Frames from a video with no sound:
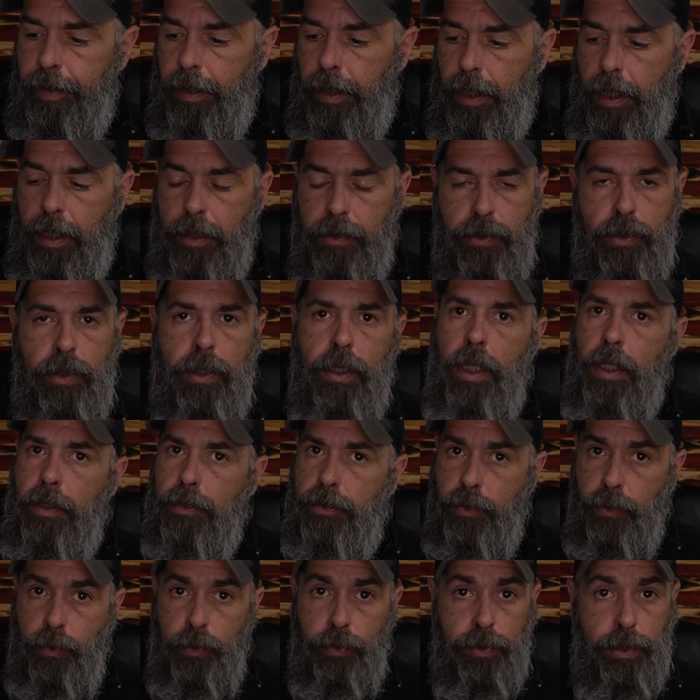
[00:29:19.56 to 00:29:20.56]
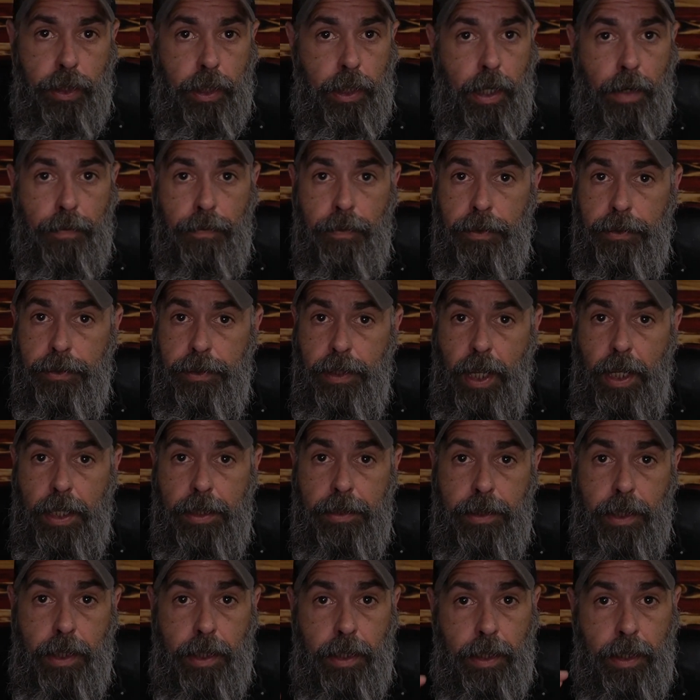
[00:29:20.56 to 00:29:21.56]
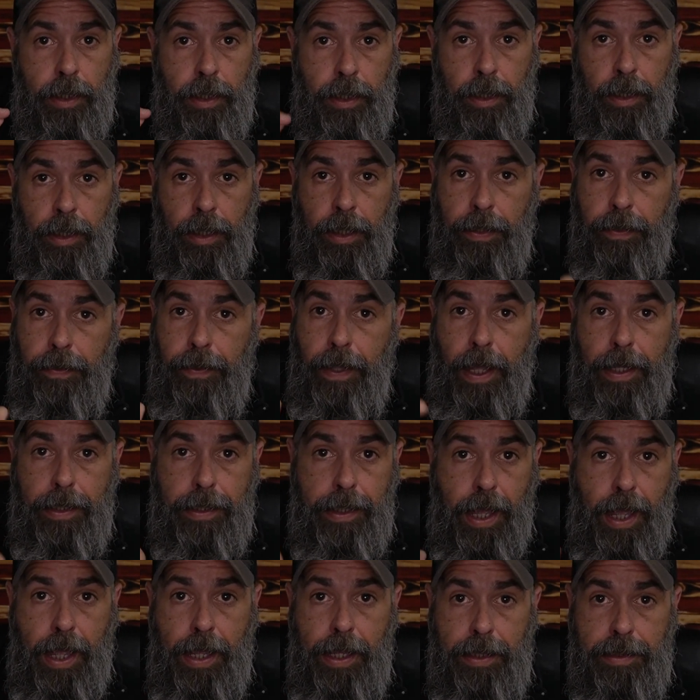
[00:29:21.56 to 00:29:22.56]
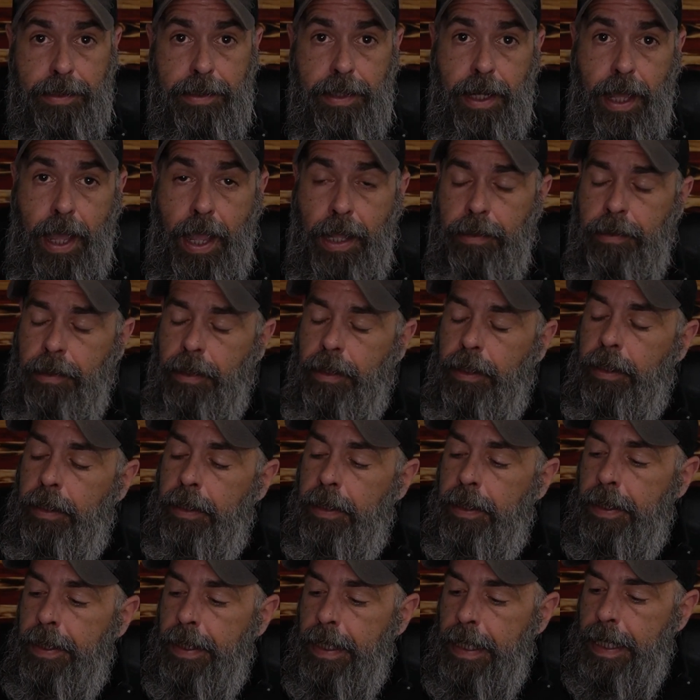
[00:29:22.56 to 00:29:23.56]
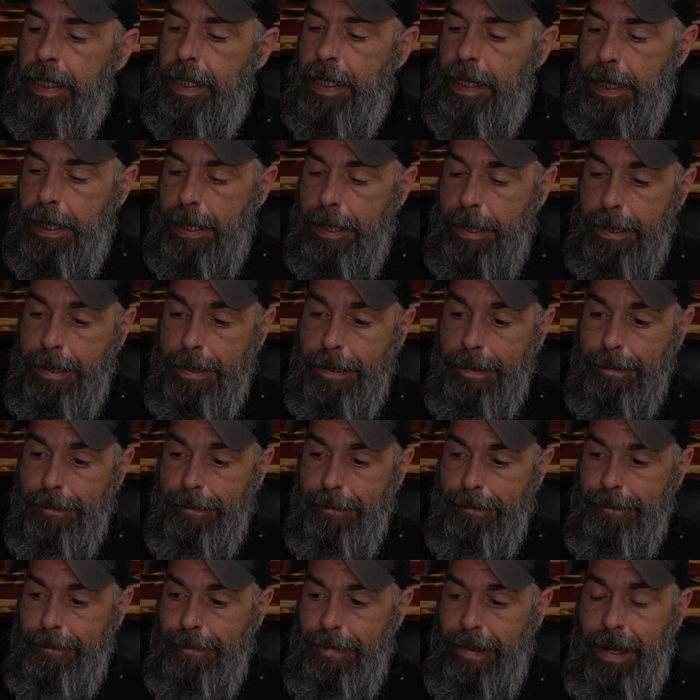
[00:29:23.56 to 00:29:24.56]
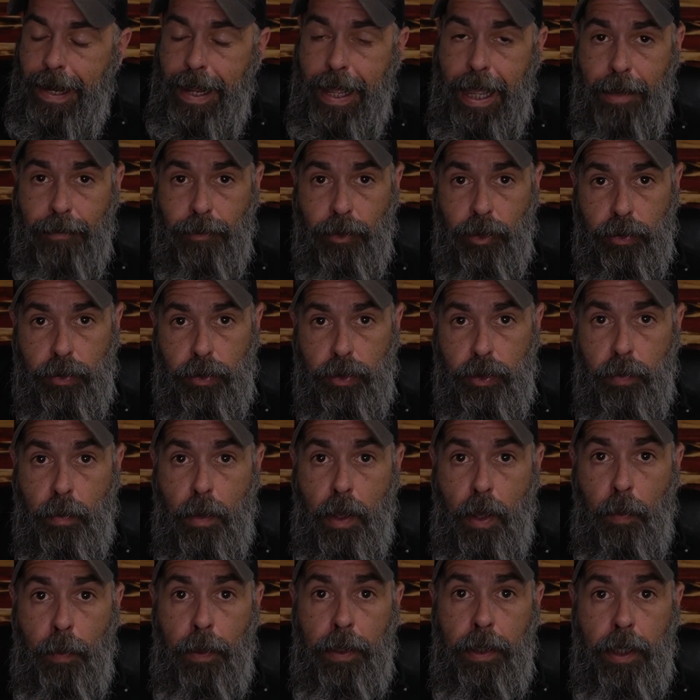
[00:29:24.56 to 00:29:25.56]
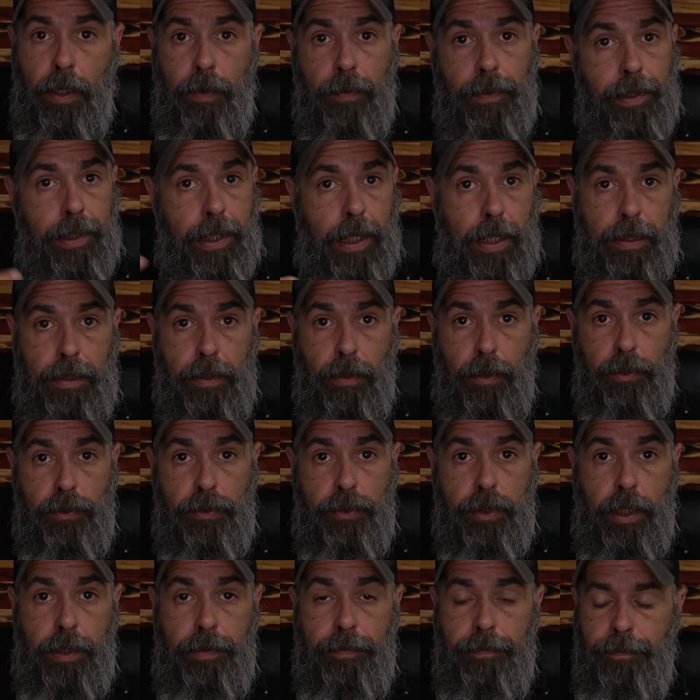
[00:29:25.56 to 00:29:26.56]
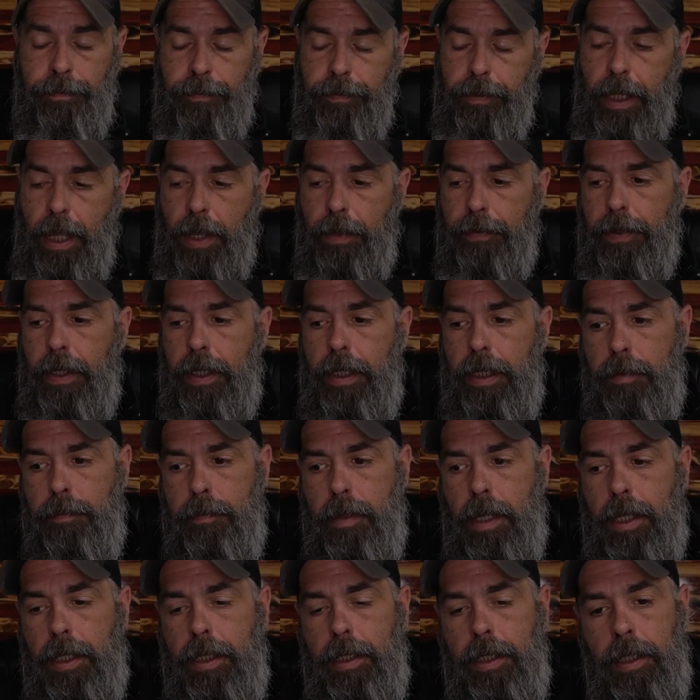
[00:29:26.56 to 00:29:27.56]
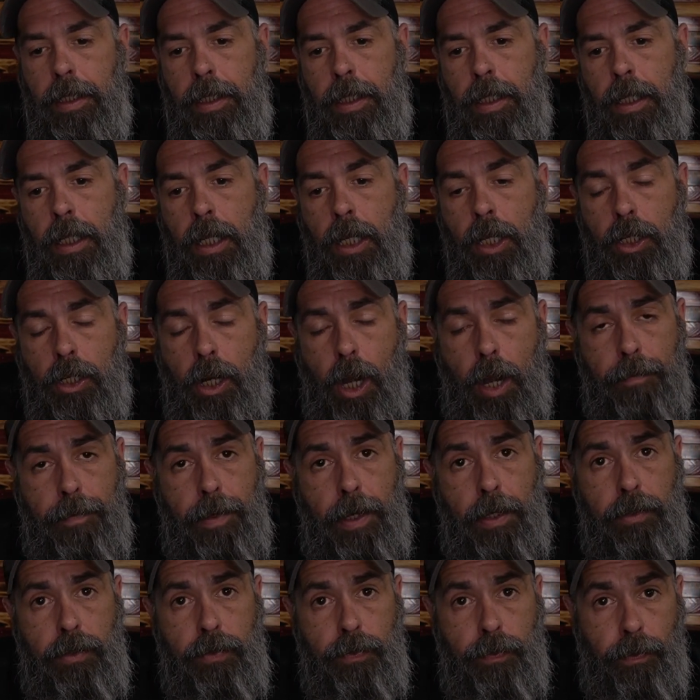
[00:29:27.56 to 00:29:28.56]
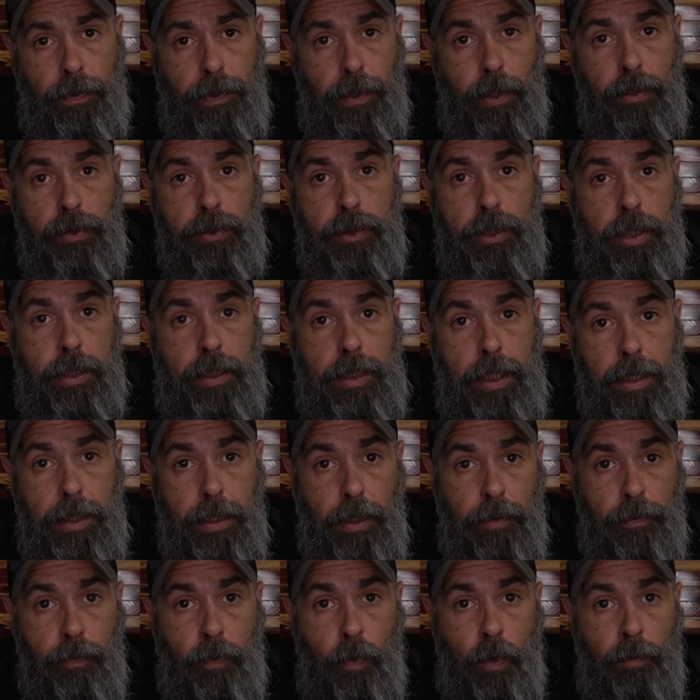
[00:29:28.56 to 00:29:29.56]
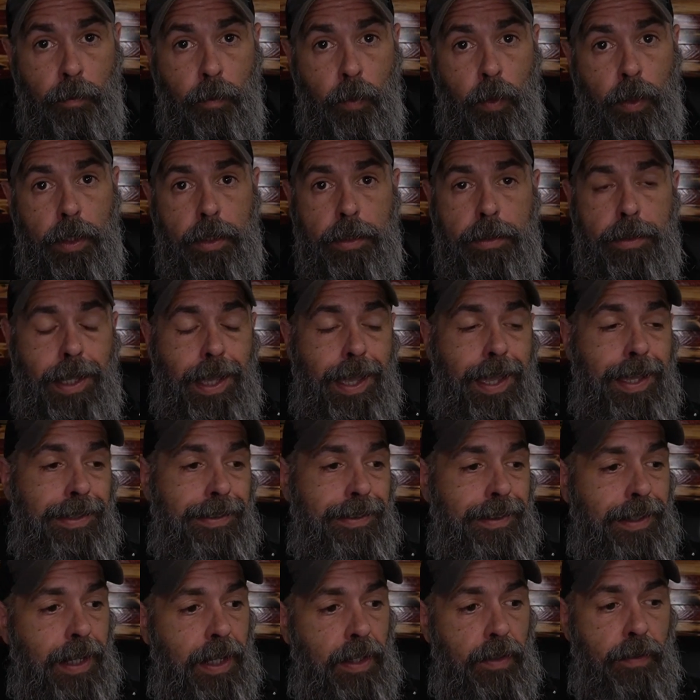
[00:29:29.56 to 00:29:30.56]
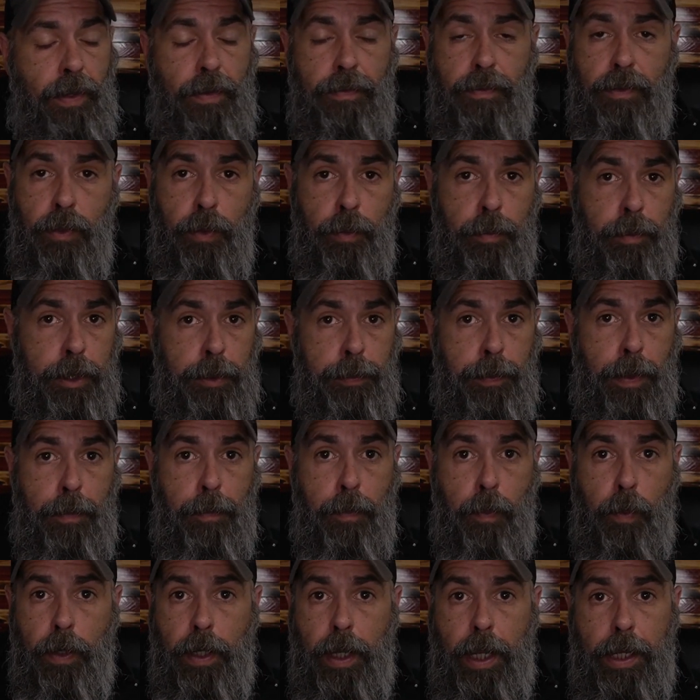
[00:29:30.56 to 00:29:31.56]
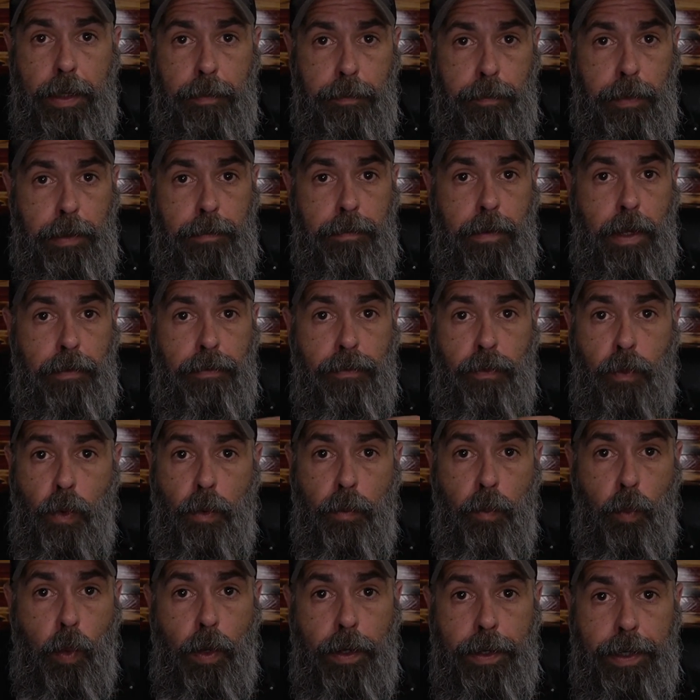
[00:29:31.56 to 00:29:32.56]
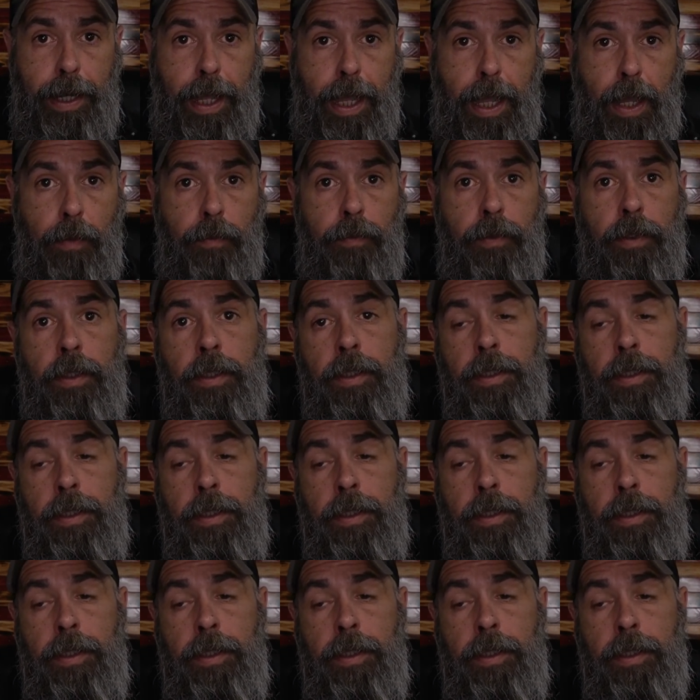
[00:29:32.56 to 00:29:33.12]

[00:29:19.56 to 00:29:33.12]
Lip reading: And as soon as the governor signs it, that day it's enacted. And I have a small window to get those done. Now, they did make carve-outs for those that did their Form 1s, as in I don't have to do much paperwork. I can bring my Form 1 down.